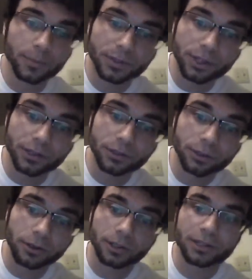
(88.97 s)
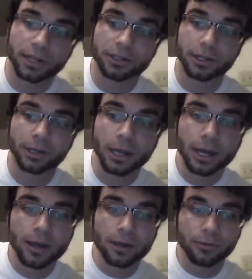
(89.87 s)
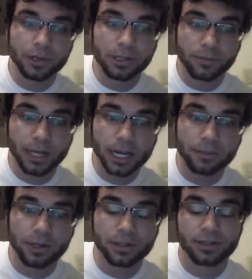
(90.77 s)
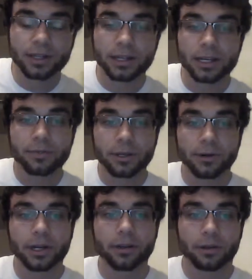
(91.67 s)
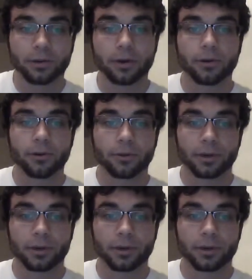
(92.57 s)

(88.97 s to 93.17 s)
slight shoulder extension reaching behind because they need to be ready to throw